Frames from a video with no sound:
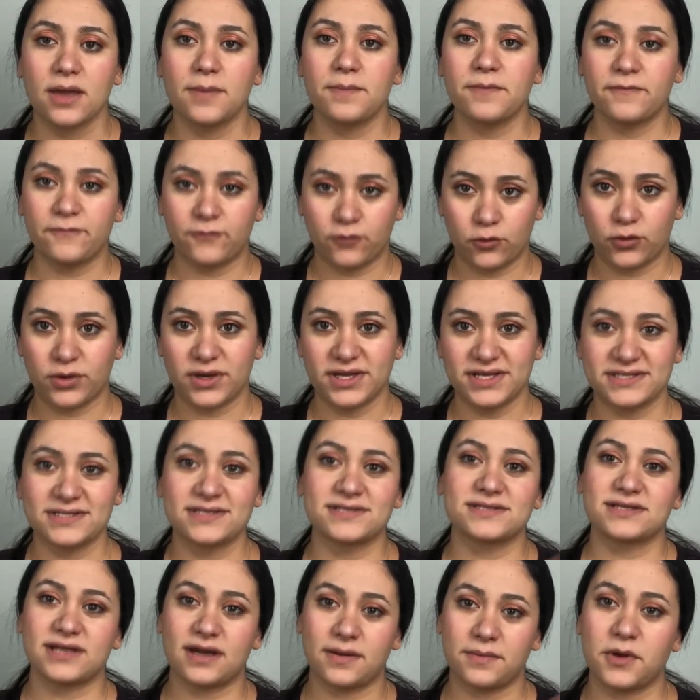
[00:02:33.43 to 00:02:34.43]
for reasons
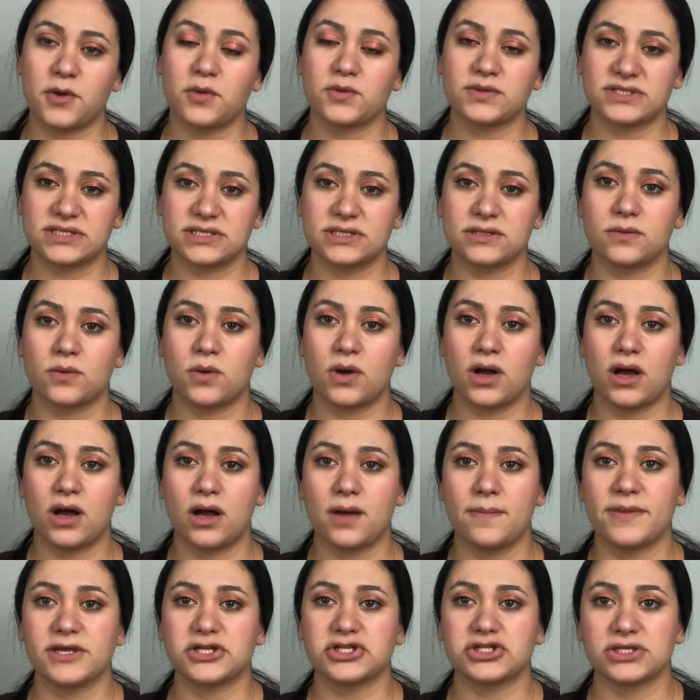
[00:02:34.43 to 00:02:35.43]
that I'm going to
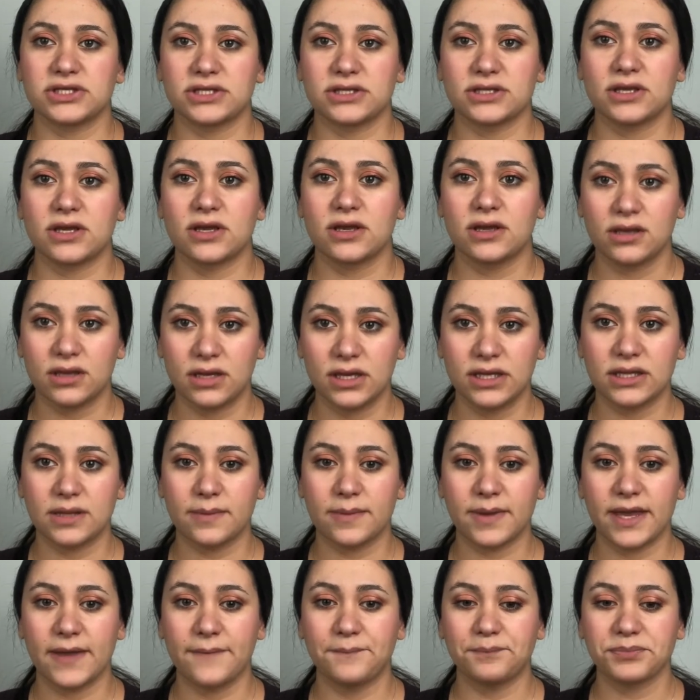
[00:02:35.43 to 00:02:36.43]
mention in a
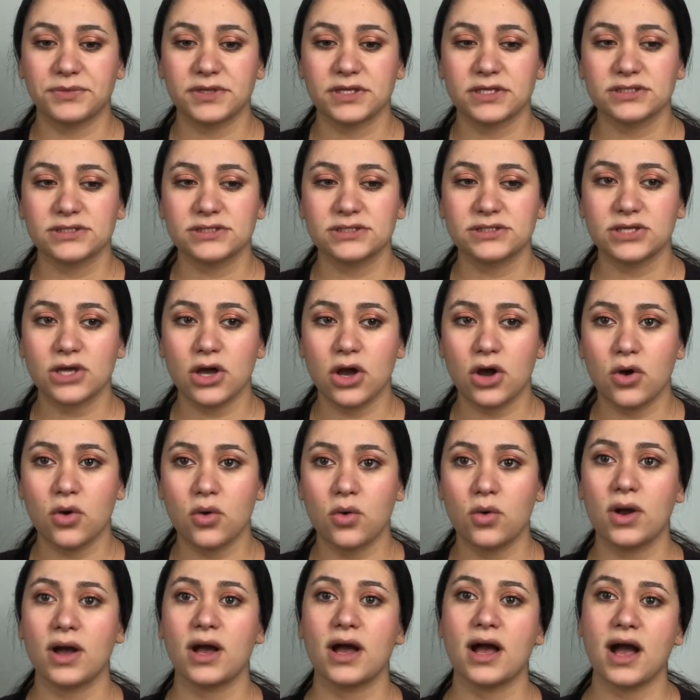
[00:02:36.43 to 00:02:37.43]
bit.
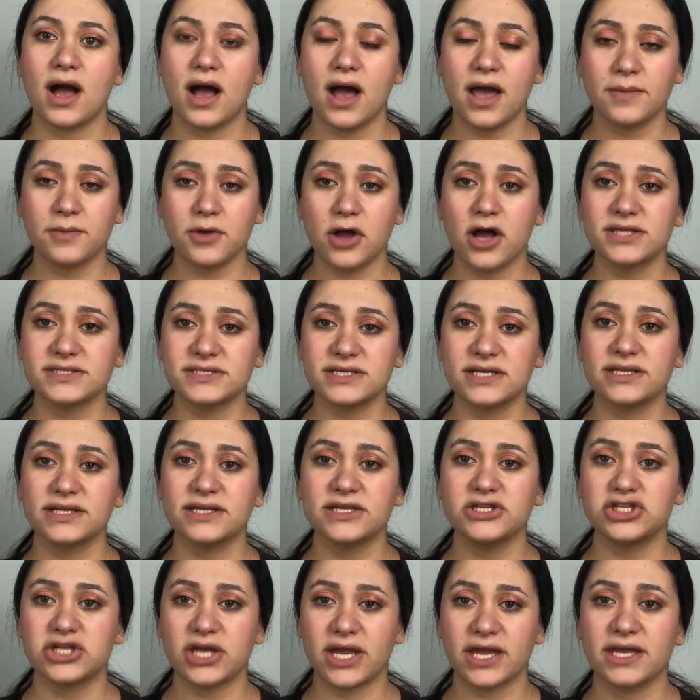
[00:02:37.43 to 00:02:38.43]
So I'm constantly
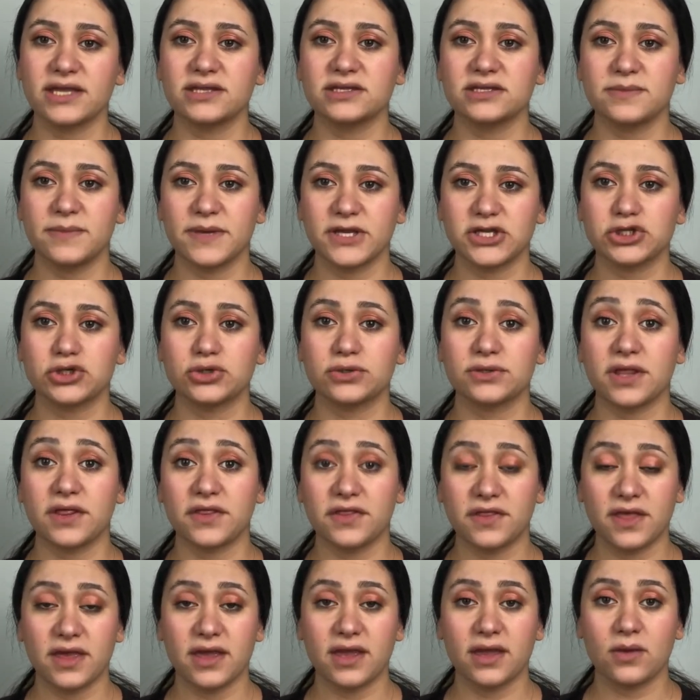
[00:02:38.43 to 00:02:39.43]
checking to make sure that
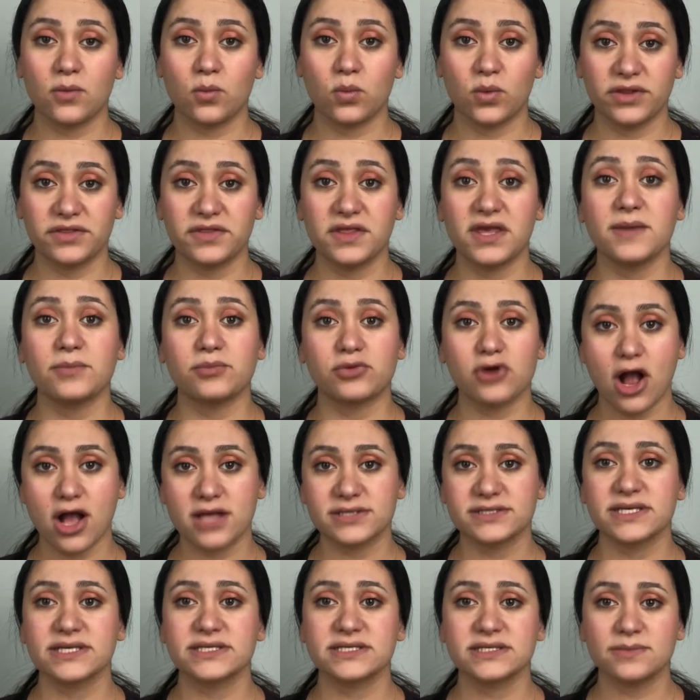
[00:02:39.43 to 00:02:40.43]
when they
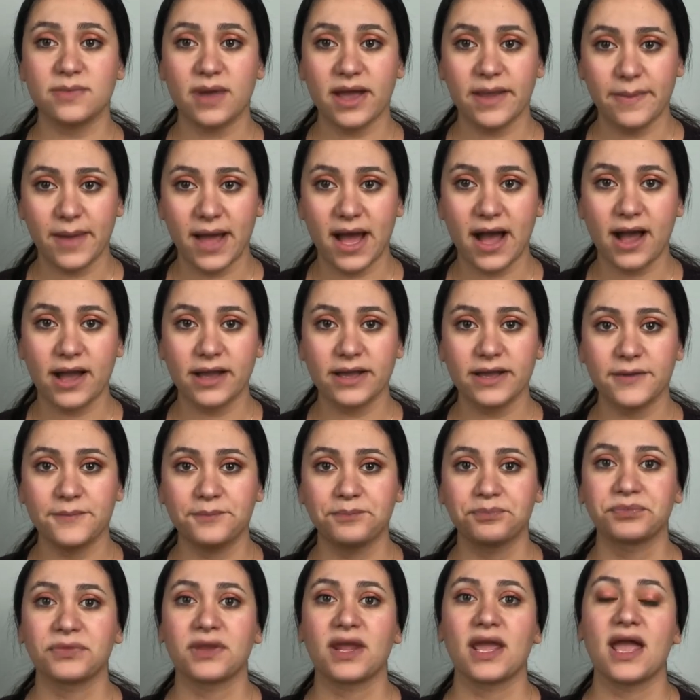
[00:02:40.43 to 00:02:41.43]
process my bag,
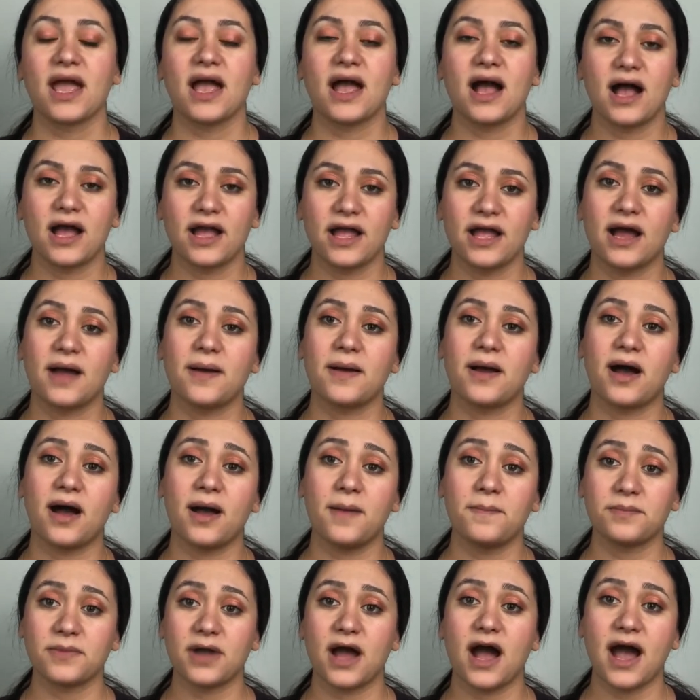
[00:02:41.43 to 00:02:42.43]

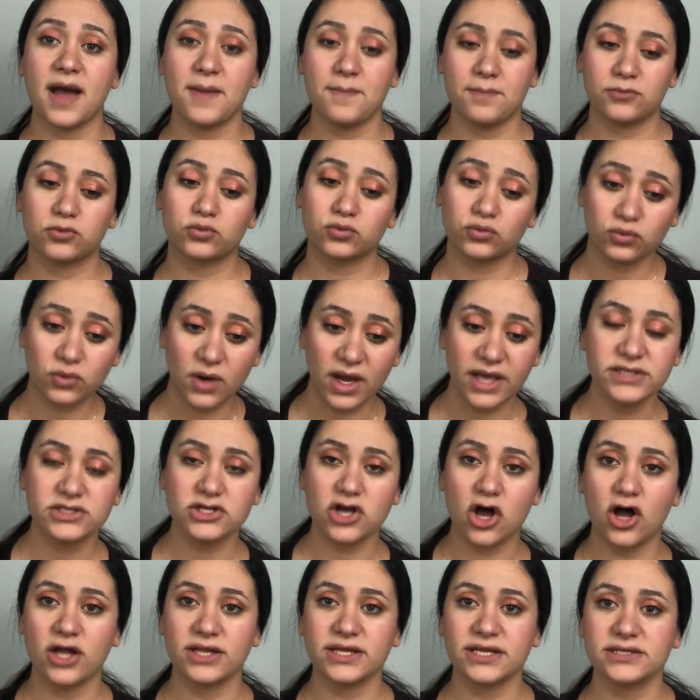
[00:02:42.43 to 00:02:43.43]
I'm right
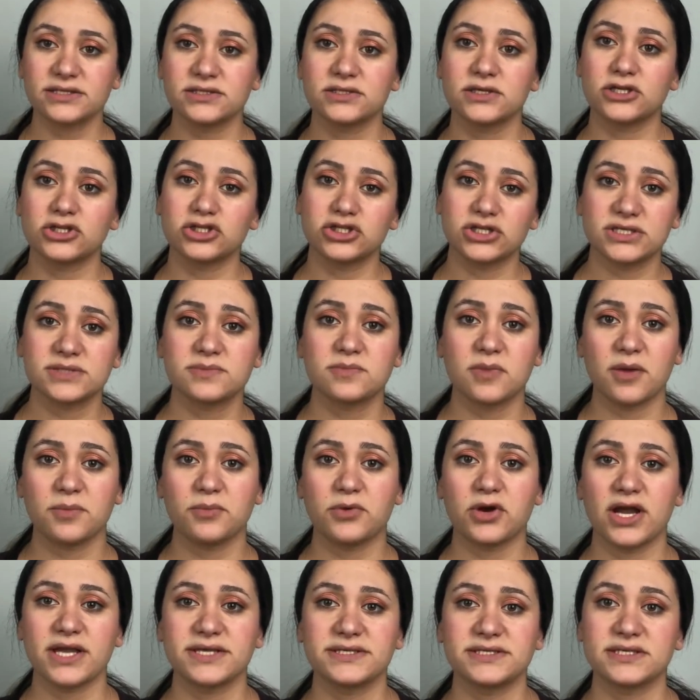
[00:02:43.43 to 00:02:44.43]
on it to adjust my
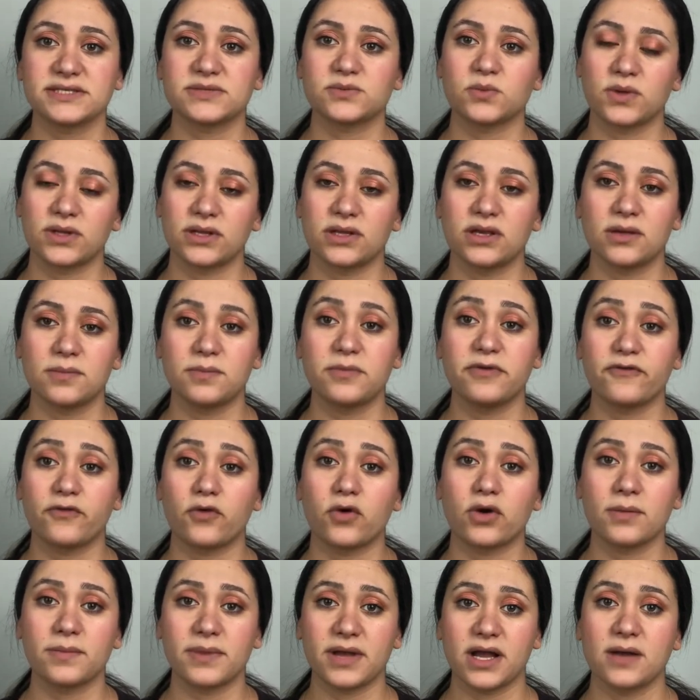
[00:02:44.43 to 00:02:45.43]
prices before
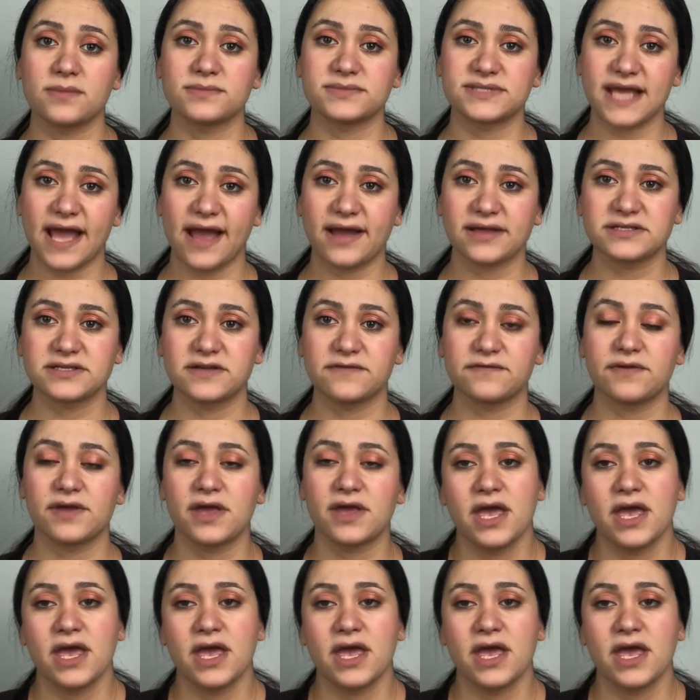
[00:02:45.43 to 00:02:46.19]
it becomes active.